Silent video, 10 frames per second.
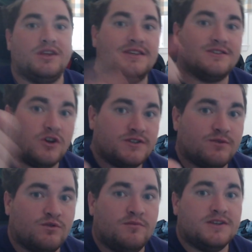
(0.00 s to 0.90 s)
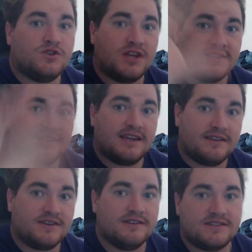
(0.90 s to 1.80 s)
Logitech with me, so you guys can get
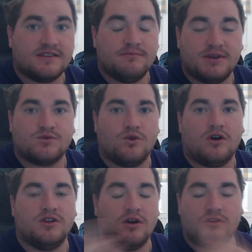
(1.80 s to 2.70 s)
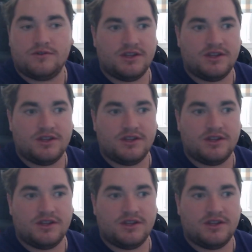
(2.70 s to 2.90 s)
at least the best quality, other than